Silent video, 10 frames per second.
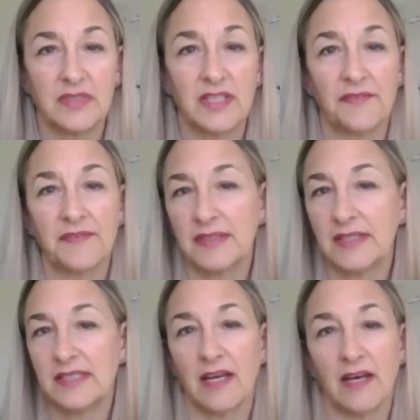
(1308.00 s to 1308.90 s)

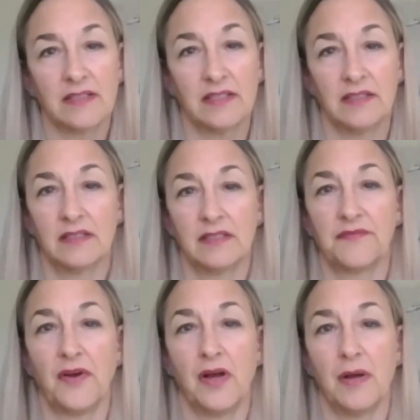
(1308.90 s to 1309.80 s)
Definitely
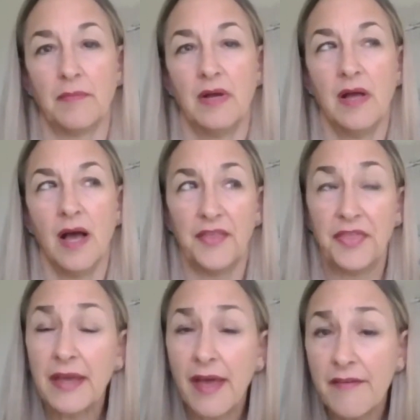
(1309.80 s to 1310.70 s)
toxins from, I
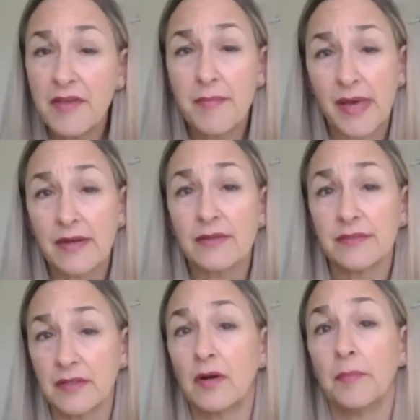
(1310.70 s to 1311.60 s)
think heavy
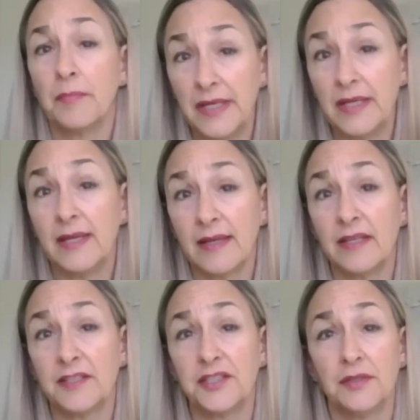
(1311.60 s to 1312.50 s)
metals are a big
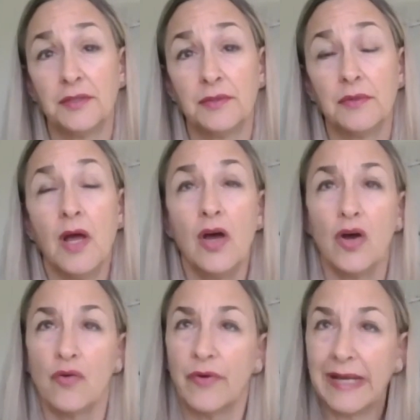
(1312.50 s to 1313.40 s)
issue.
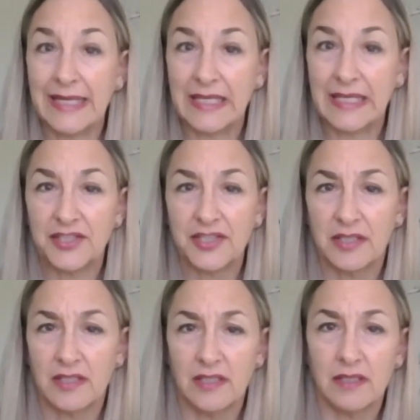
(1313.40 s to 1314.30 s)

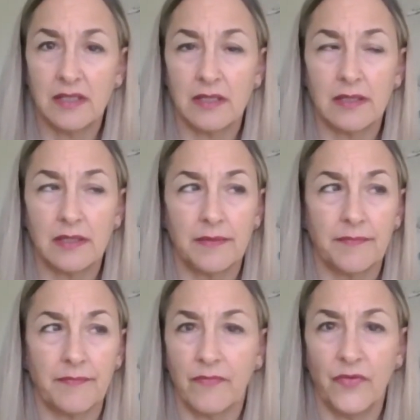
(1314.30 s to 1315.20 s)
Radiation,
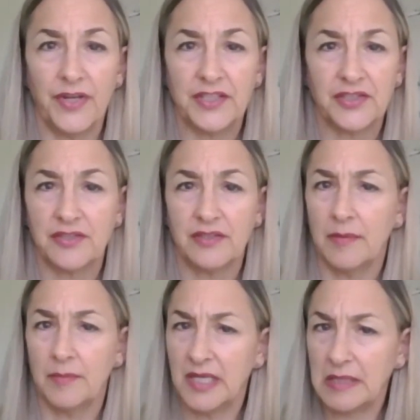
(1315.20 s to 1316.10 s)
which
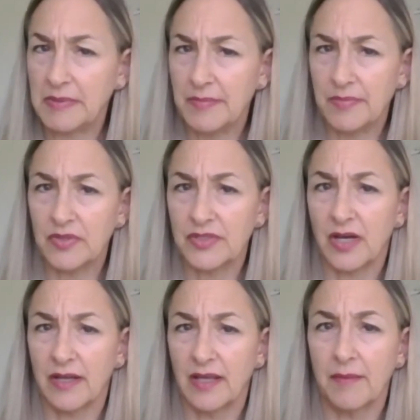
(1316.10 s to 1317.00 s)
not many people are
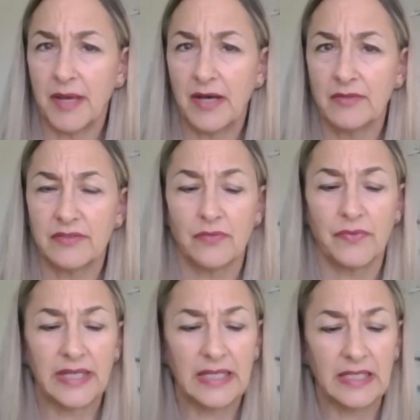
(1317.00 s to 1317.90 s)
talking about. So
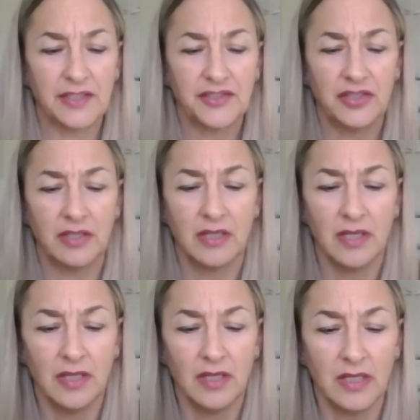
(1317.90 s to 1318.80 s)
radiation
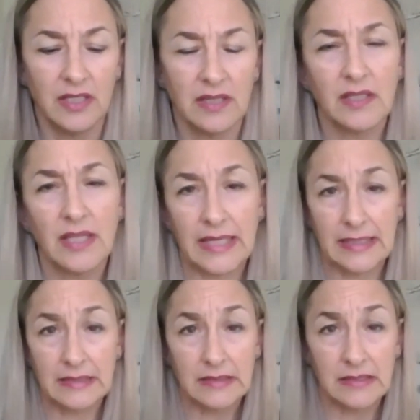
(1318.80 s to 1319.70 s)
in the
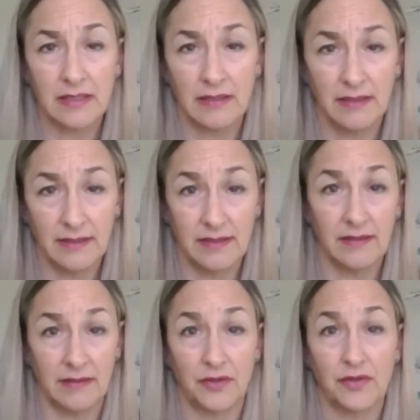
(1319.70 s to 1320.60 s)
land,
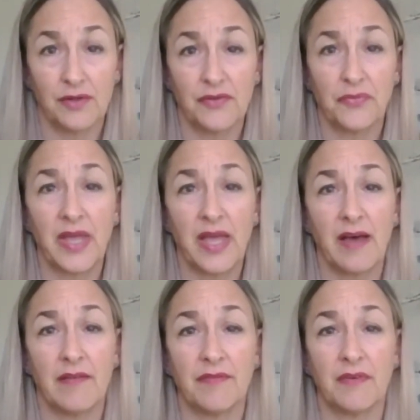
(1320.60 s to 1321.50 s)
in the earth, we
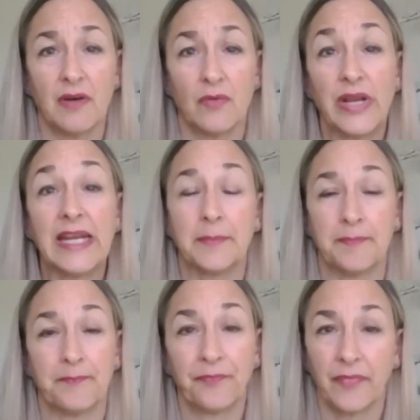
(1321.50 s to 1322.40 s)
have
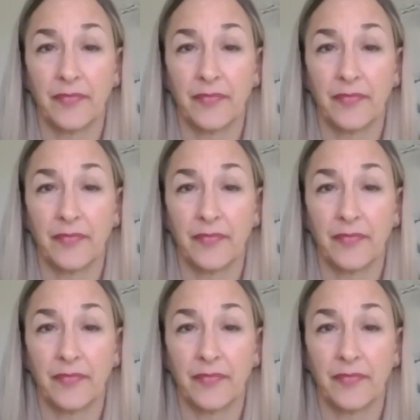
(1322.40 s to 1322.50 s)
radium.